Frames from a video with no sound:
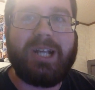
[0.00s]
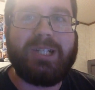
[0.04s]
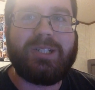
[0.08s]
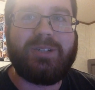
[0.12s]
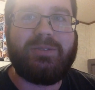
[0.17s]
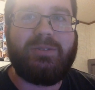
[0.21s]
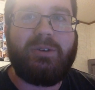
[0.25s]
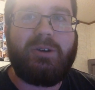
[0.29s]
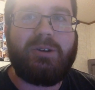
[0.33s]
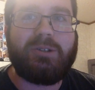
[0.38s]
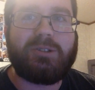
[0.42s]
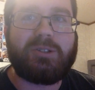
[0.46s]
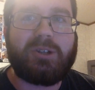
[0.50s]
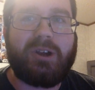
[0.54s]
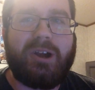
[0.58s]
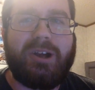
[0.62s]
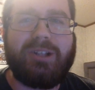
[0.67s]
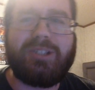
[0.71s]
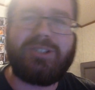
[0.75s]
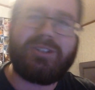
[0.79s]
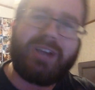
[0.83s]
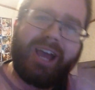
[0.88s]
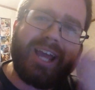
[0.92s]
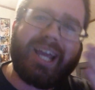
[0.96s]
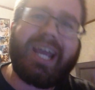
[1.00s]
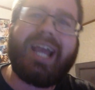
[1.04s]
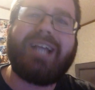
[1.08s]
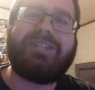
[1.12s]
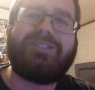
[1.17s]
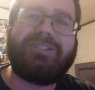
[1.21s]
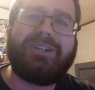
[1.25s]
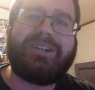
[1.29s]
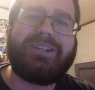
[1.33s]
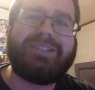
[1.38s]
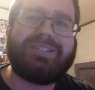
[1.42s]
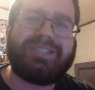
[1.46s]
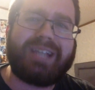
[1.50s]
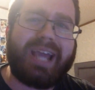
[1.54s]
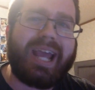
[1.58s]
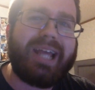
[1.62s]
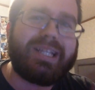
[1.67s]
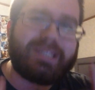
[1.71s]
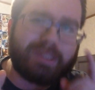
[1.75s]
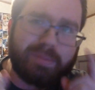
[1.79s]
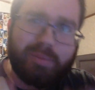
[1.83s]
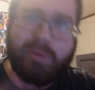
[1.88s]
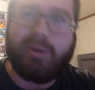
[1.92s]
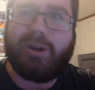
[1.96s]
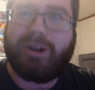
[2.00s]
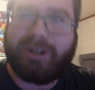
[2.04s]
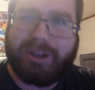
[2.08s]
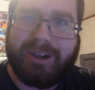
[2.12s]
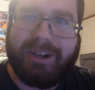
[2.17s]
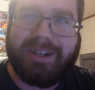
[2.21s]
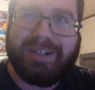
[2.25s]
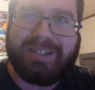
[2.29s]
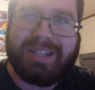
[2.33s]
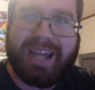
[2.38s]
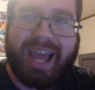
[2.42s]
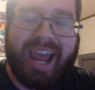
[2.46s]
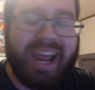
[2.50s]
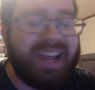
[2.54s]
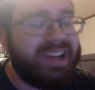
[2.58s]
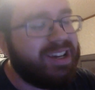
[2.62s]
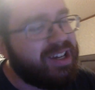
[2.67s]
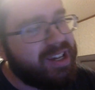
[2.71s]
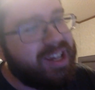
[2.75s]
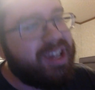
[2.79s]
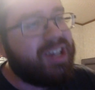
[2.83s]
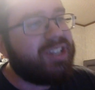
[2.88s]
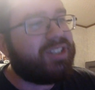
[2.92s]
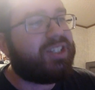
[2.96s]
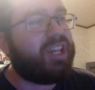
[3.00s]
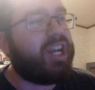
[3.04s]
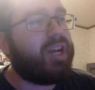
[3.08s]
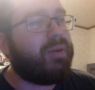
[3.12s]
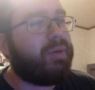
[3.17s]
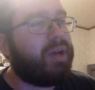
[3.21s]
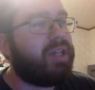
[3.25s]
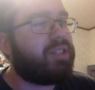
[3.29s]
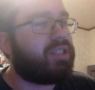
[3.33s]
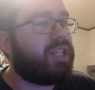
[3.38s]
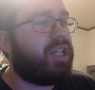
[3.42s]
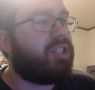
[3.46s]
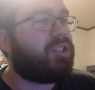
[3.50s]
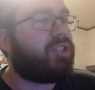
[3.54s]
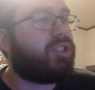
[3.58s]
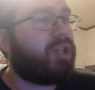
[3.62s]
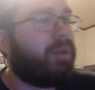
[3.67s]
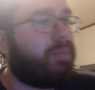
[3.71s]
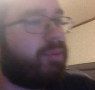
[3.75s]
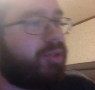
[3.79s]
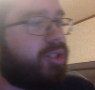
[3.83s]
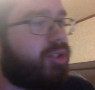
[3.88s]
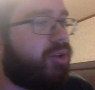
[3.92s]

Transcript: Age of Ultron, so I guess you could say it's a pretty good day. So, anyways, let's jump